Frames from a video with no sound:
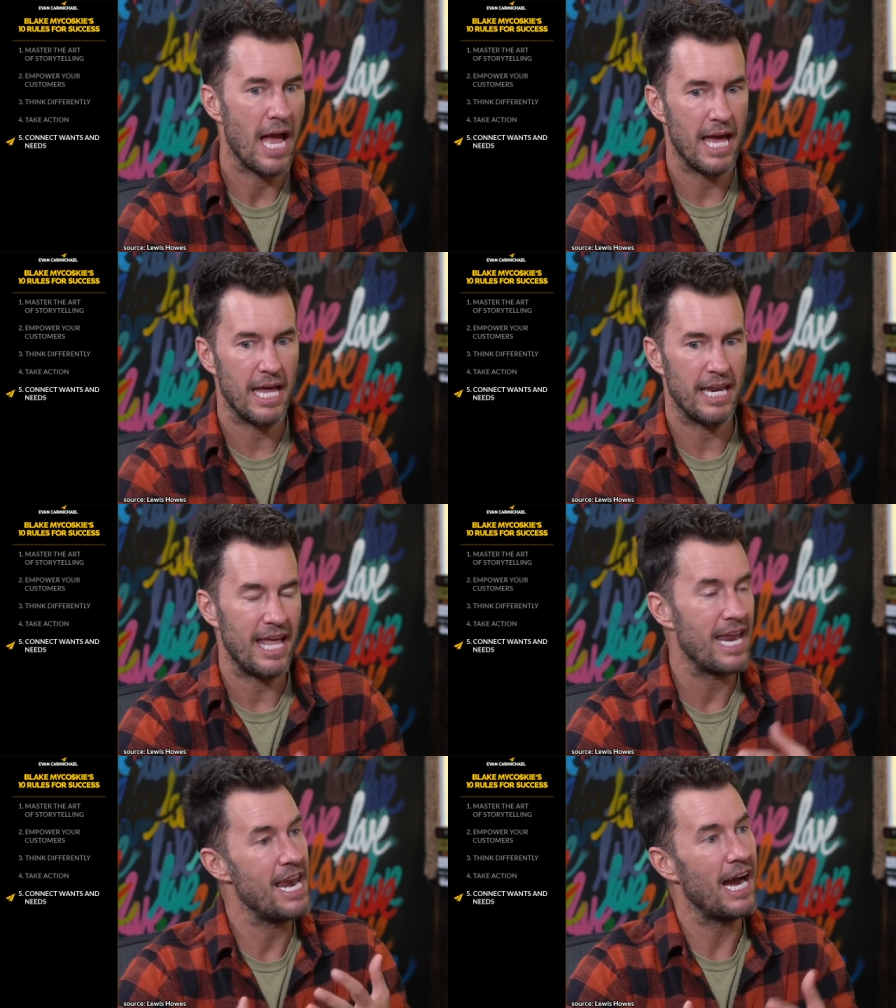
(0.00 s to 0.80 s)
And
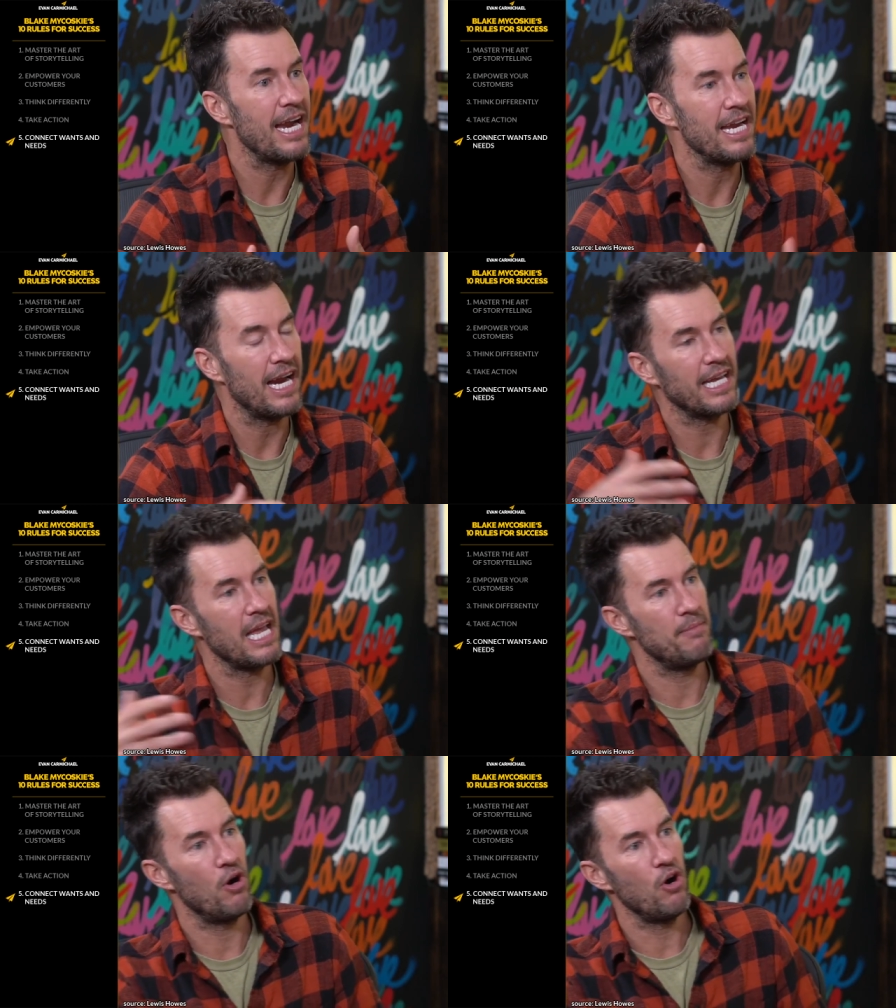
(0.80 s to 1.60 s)
that night, I
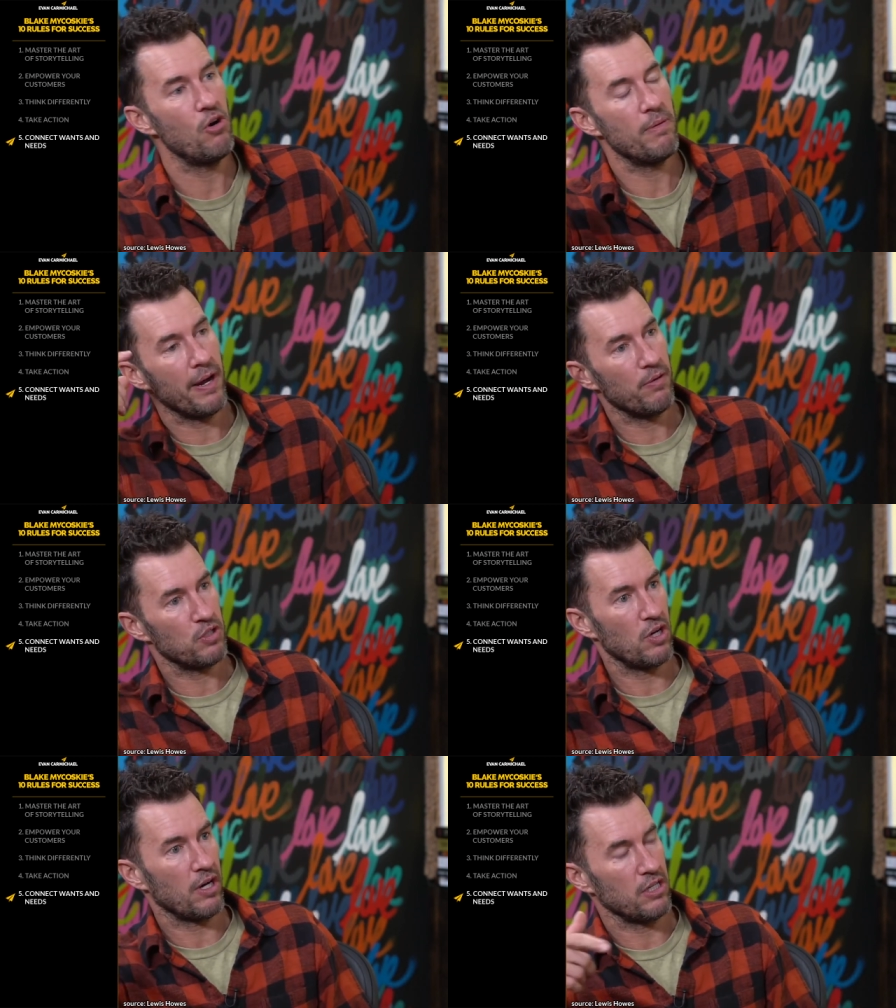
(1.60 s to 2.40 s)
came home and I
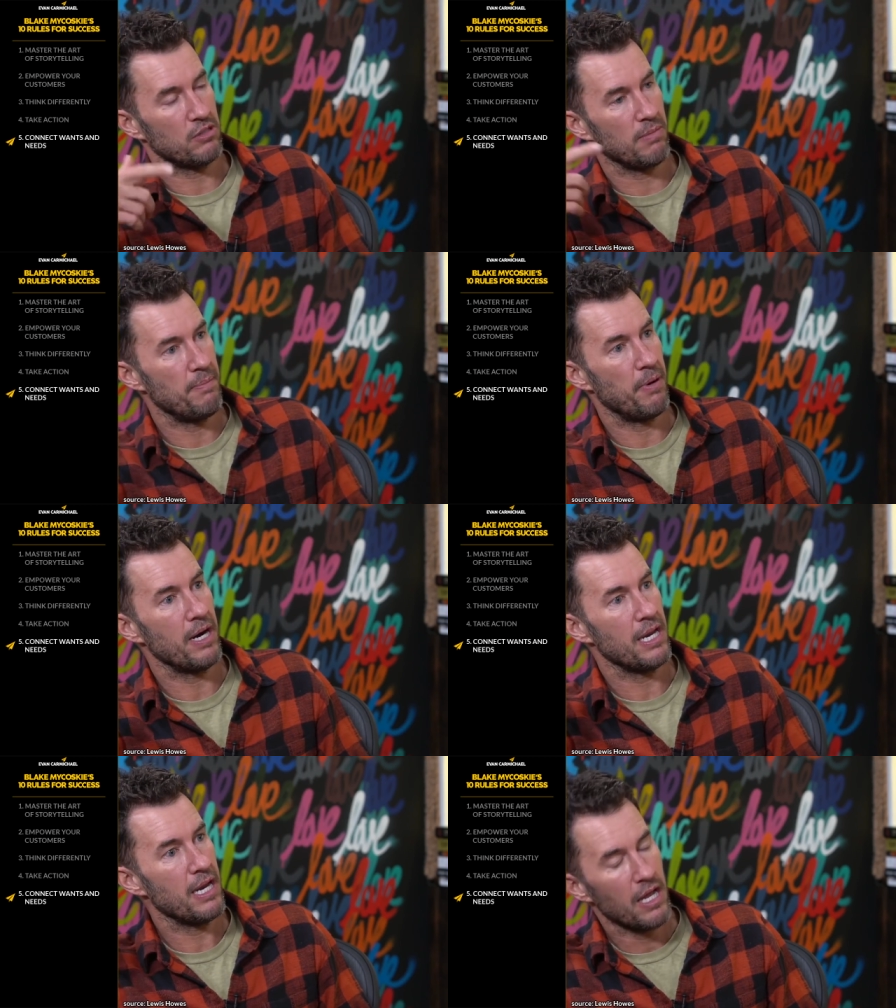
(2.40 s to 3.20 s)
was talking to my
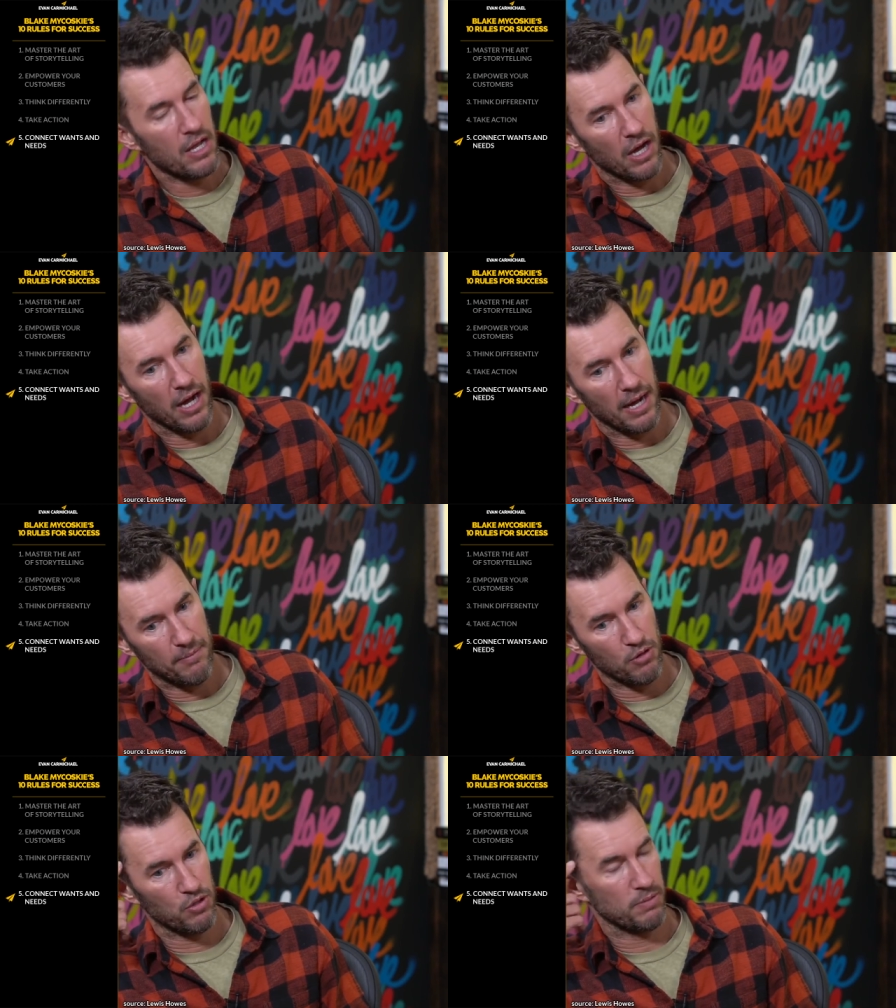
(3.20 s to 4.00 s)
buddy
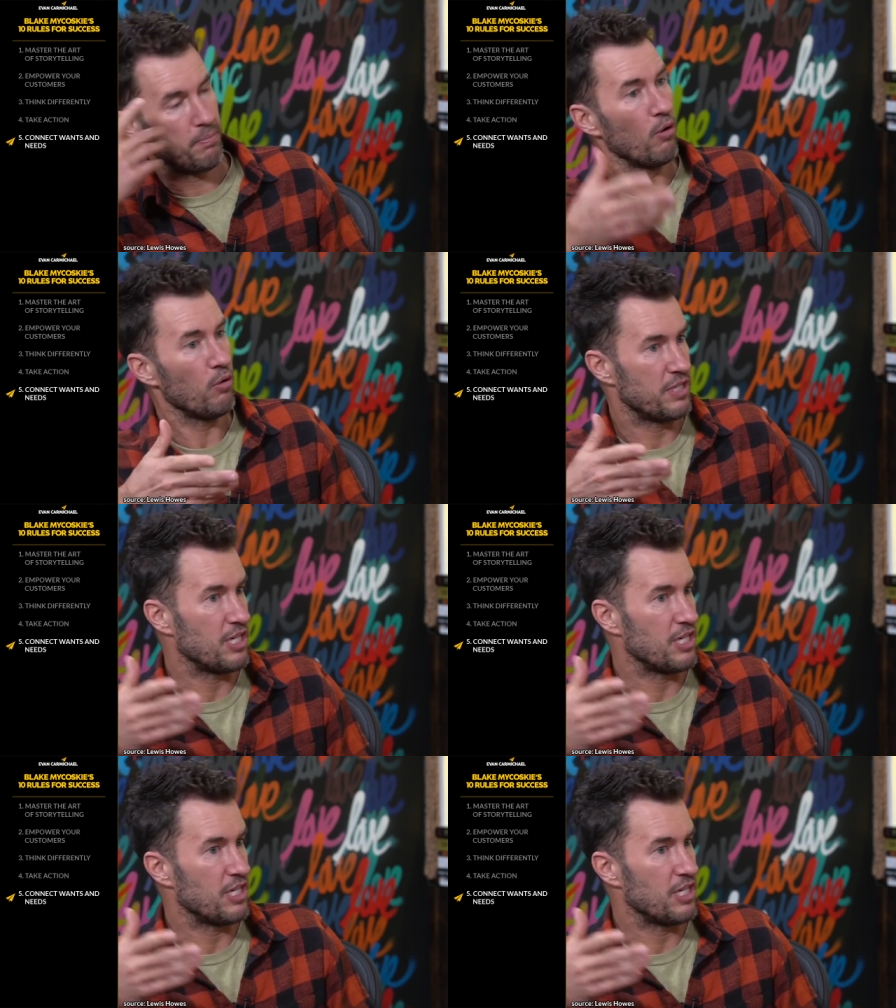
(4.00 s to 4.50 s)
um, who is a Polo